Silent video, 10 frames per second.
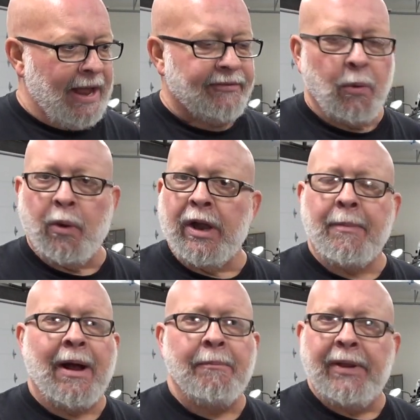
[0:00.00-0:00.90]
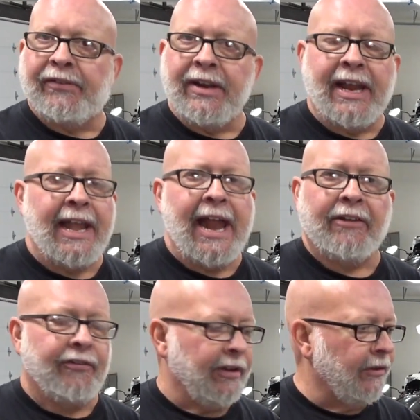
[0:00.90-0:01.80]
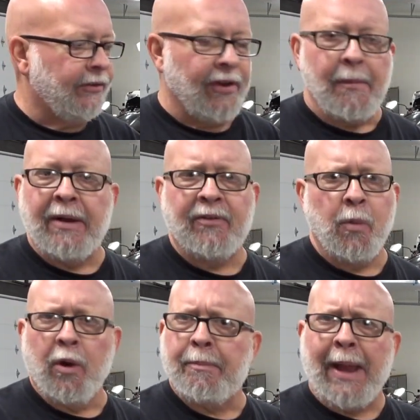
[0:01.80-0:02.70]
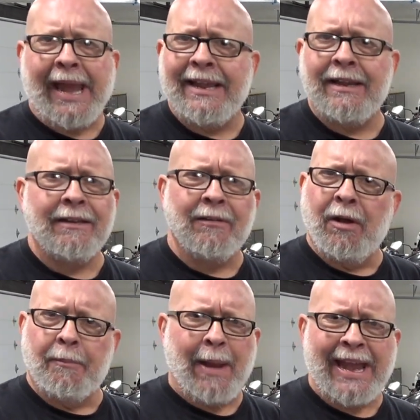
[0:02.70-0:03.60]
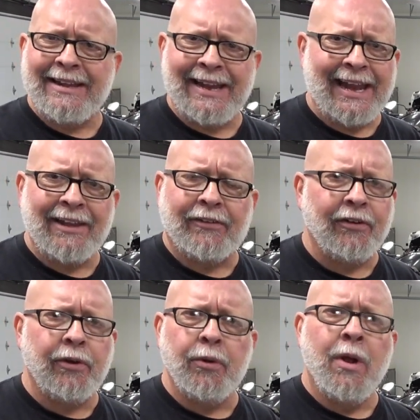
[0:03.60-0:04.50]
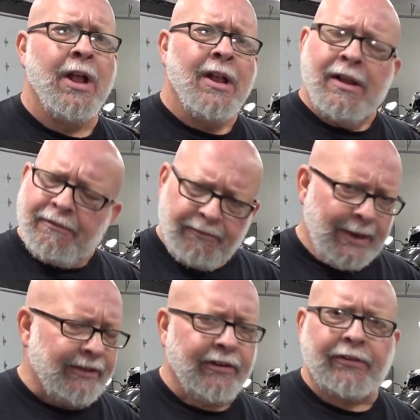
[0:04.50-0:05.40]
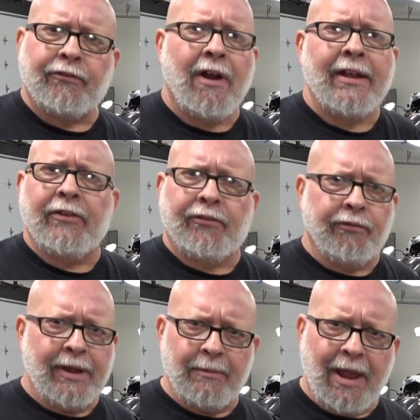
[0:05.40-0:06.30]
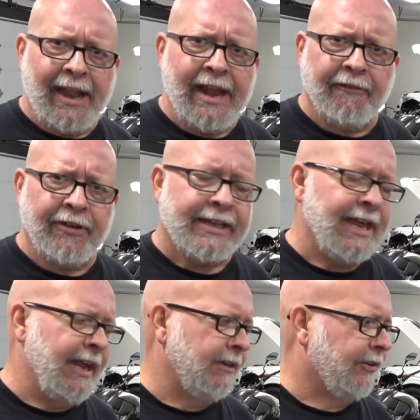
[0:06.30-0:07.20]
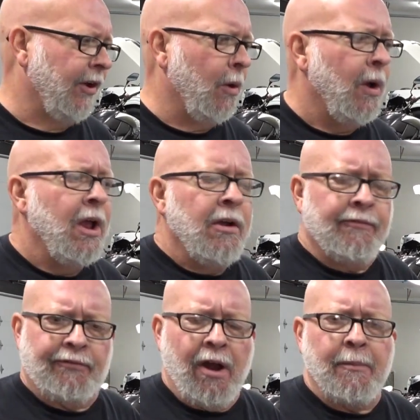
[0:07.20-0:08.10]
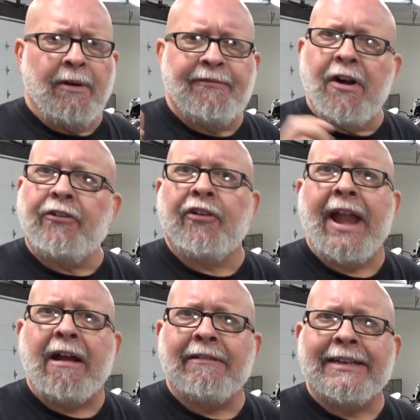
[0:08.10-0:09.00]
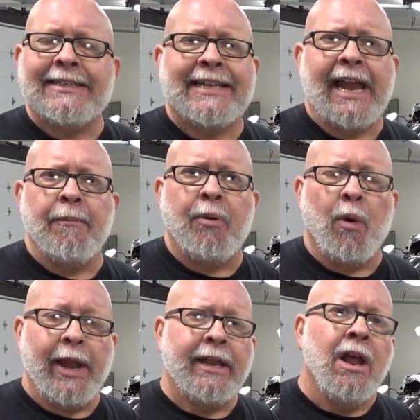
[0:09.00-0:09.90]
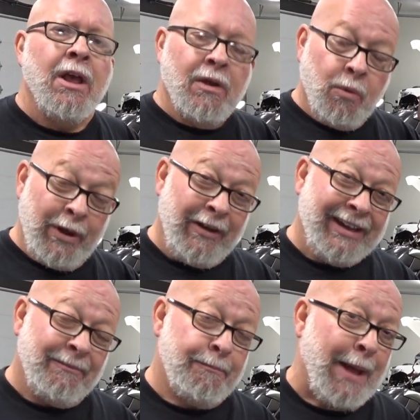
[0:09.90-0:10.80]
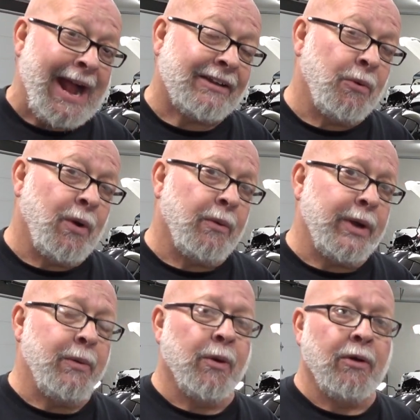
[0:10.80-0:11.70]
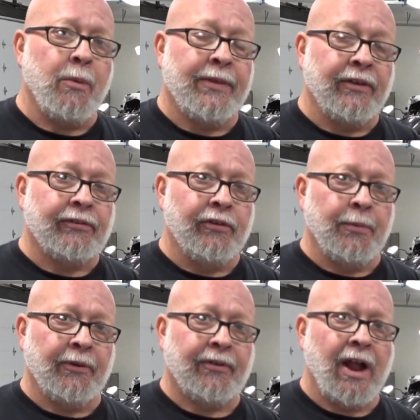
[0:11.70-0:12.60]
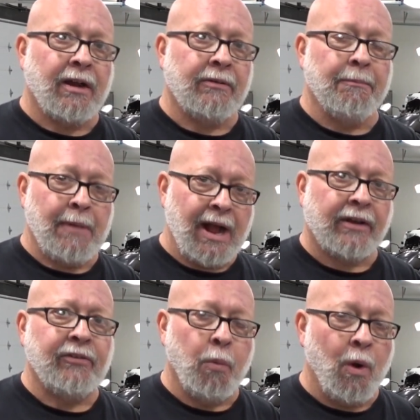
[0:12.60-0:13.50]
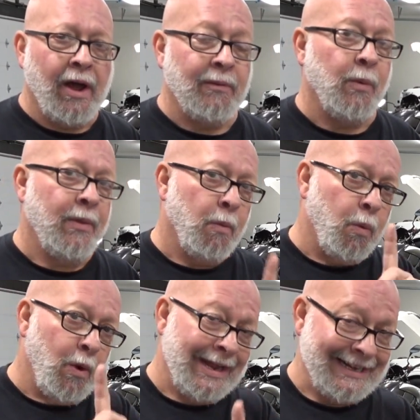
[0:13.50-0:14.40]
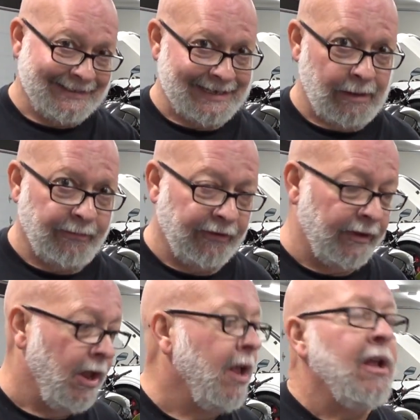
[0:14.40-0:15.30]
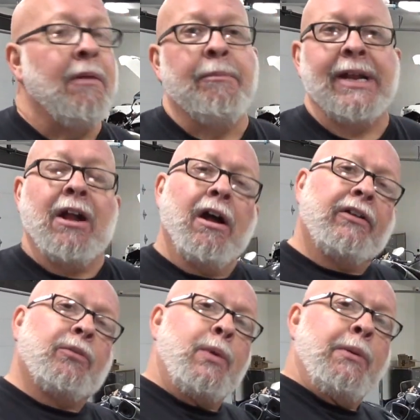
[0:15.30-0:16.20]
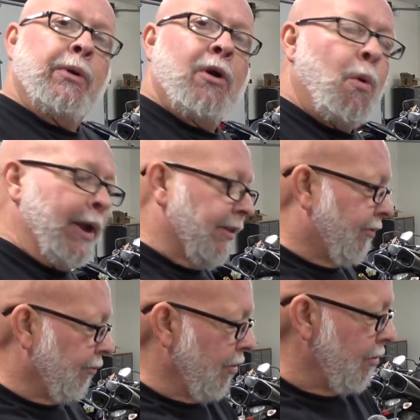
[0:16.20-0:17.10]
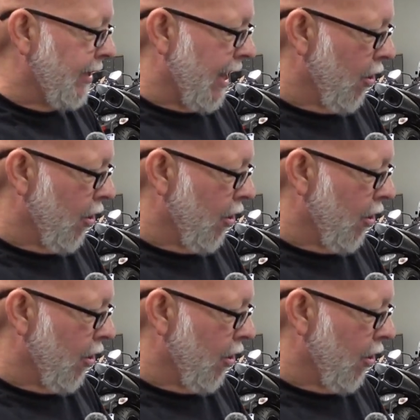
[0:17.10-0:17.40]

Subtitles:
have to worry about missing connections. Some of them were a pain to get to. We just tried to streamline everything. So from a functionality standpoint, we're back to where we were with the Super Stock Box 1 with one exception. Because we were going through the